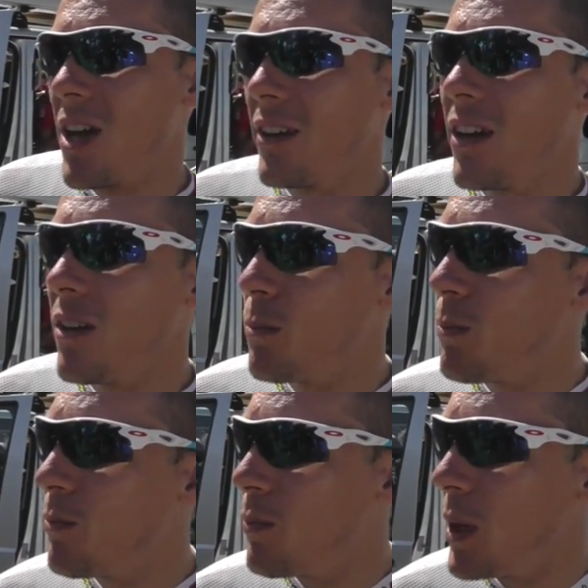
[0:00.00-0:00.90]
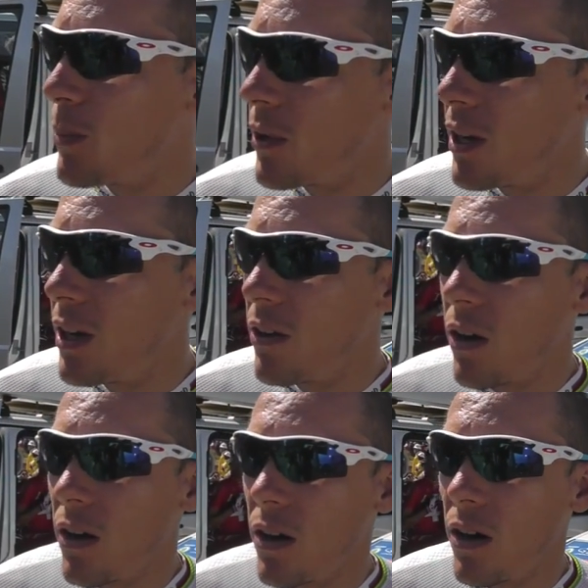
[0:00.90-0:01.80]
I think people here
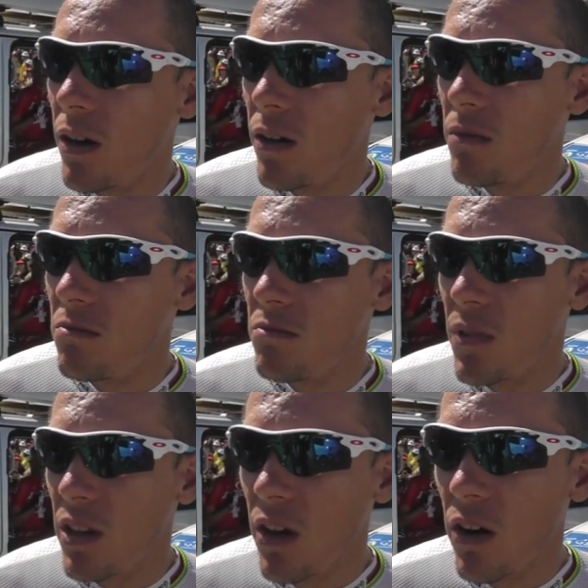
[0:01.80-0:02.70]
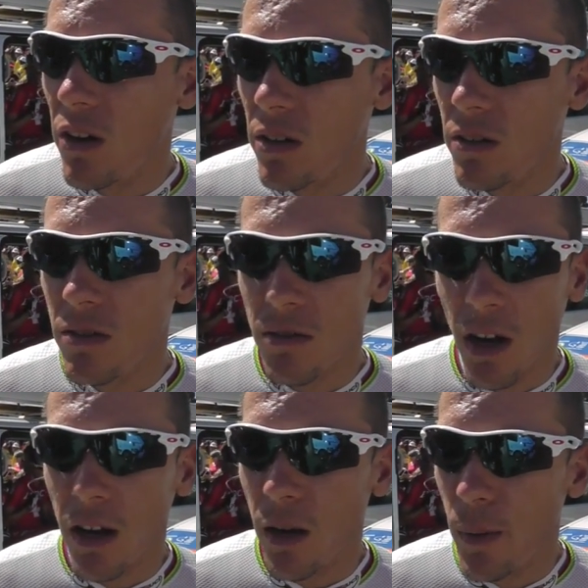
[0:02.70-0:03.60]
are no,
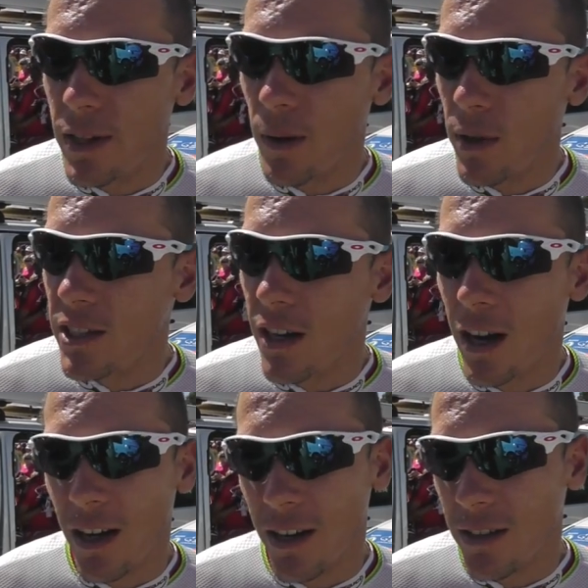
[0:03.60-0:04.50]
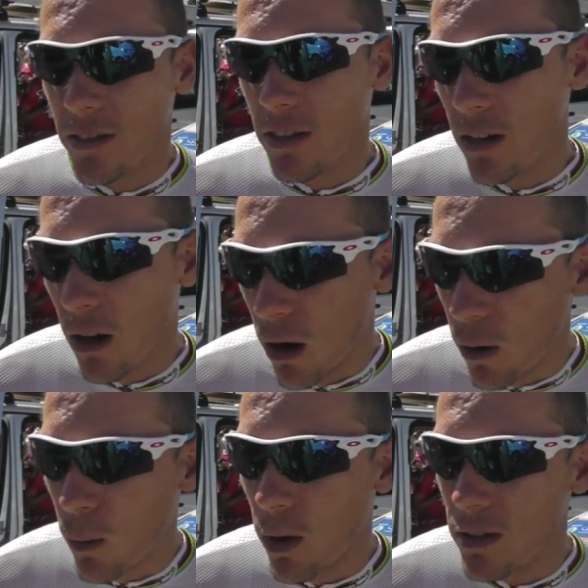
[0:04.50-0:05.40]
a little bit about cycling, so they
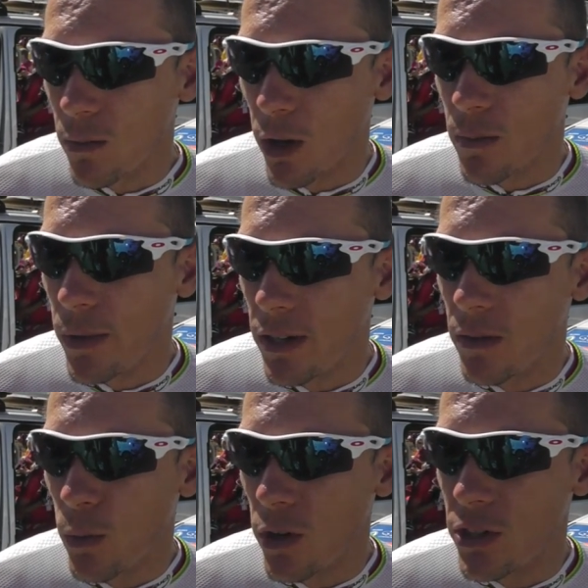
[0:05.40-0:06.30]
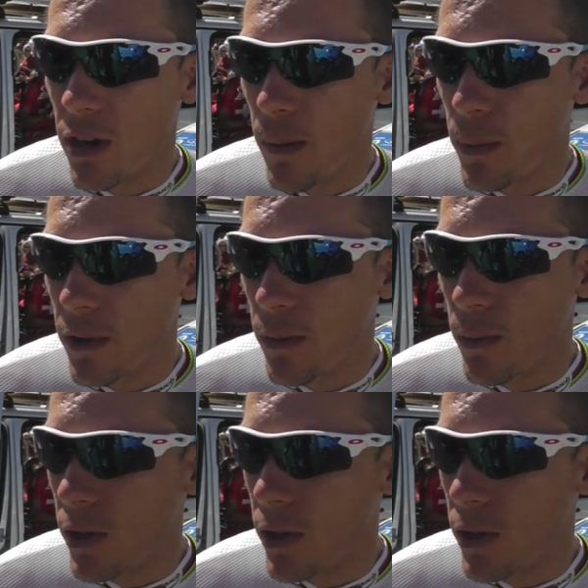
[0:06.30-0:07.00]
know what what mean world champion,